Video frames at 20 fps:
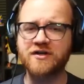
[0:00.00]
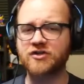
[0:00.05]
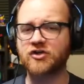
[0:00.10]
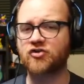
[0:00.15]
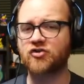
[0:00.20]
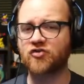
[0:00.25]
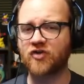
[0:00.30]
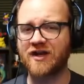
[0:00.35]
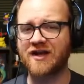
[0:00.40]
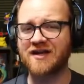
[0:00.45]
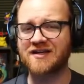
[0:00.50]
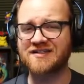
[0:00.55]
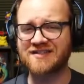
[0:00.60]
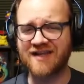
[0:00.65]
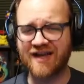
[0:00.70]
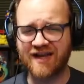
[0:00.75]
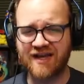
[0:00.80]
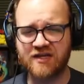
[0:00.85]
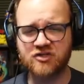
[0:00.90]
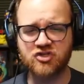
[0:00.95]
to create a
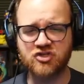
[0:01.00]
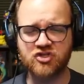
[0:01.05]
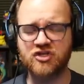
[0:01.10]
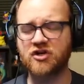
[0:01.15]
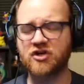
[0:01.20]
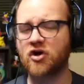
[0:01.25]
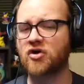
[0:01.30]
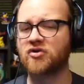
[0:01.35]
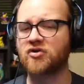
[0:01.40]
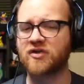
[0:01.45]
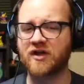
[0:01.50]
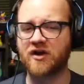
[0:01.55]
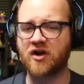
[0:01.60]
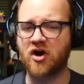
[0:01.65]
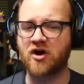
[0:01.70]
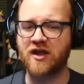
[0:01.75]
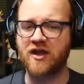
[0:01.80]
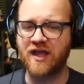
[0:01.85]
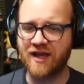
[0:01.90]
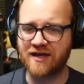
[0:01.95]
second She-Hulk in
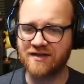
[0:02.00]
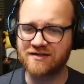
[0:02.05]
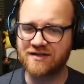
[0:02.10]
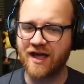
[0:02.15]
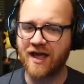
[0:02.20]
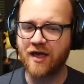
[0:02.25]
our hand.